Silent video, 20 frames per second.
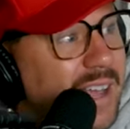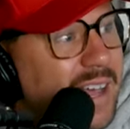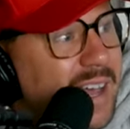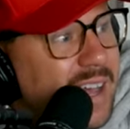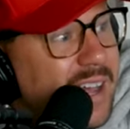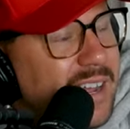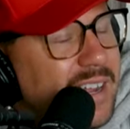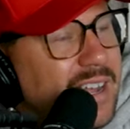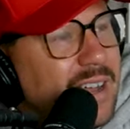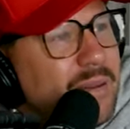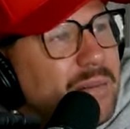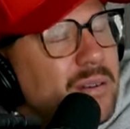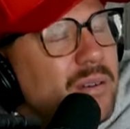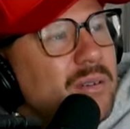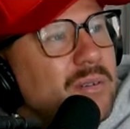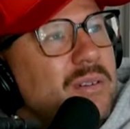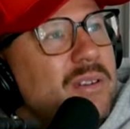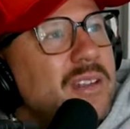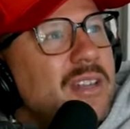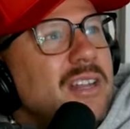guy. I
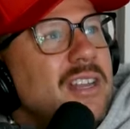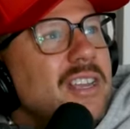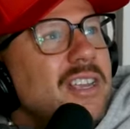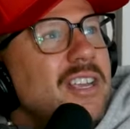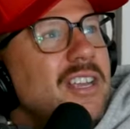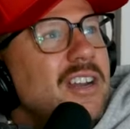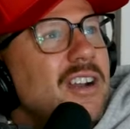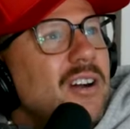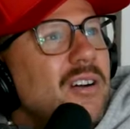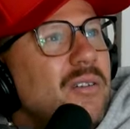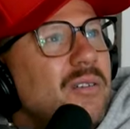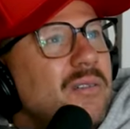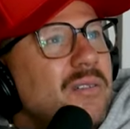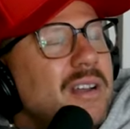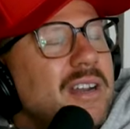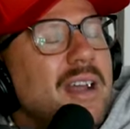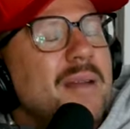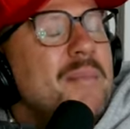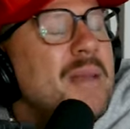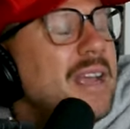don't, you know,
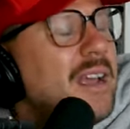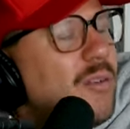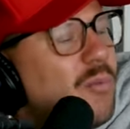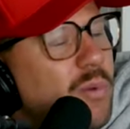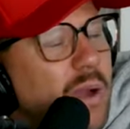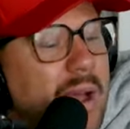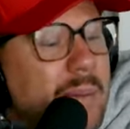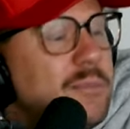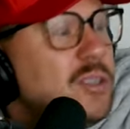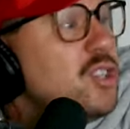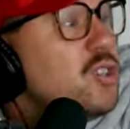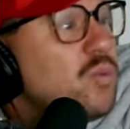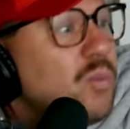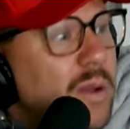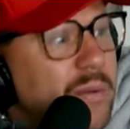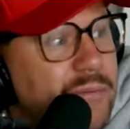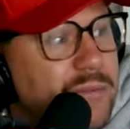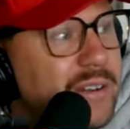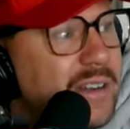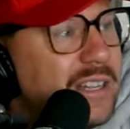and I make a, I'm just
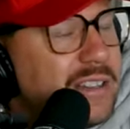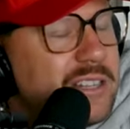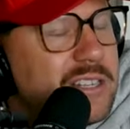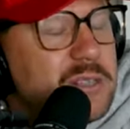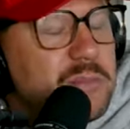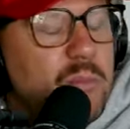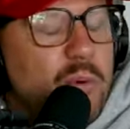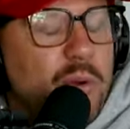riffing at this